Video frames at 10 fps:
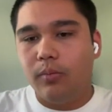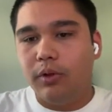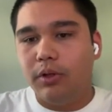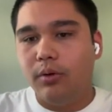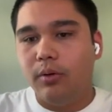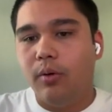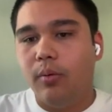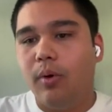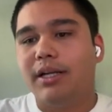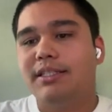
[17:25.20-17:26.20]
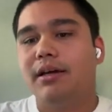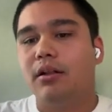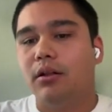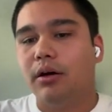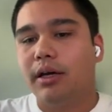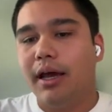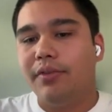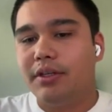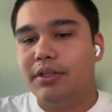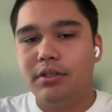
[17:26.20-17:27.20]
you'll want to take a look
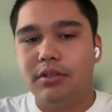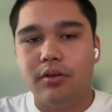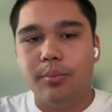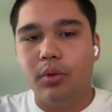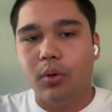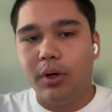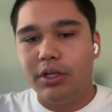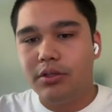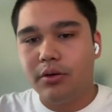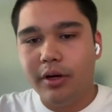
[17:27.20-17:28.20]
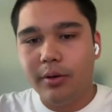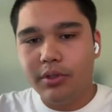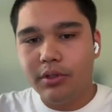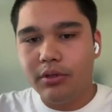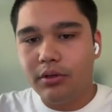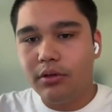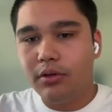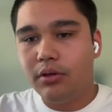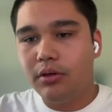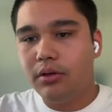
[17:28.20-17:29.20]
at this deploy script
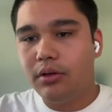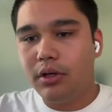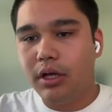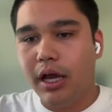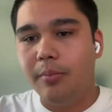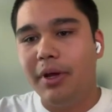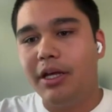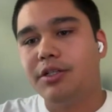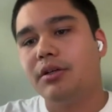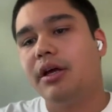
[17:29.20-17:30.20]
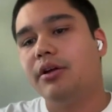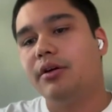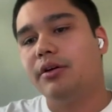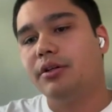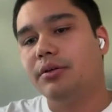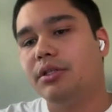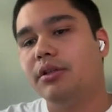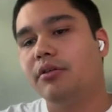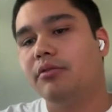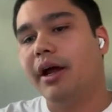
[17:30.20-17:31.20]
and make sure that you're
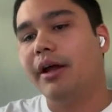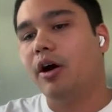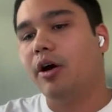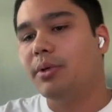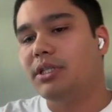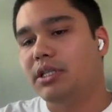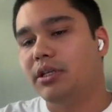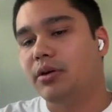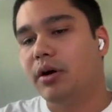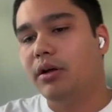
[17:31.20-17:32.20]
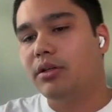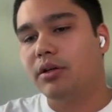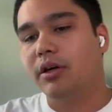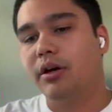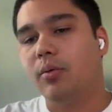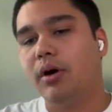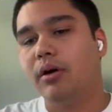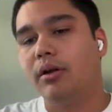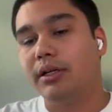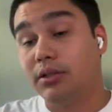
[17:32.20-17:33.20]
using the right RPC URL. So you're going to want
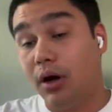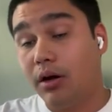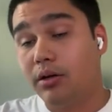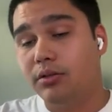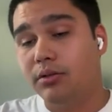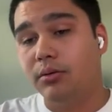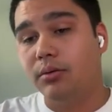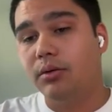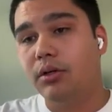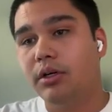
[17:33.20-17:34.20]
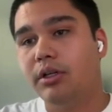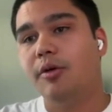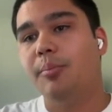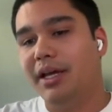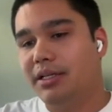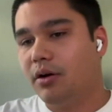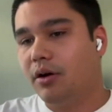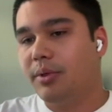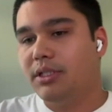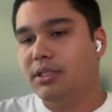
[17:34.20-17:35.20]
to like talk to the base
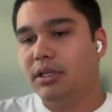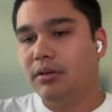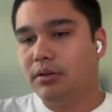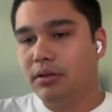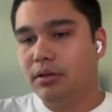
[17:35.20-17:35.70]
RPC.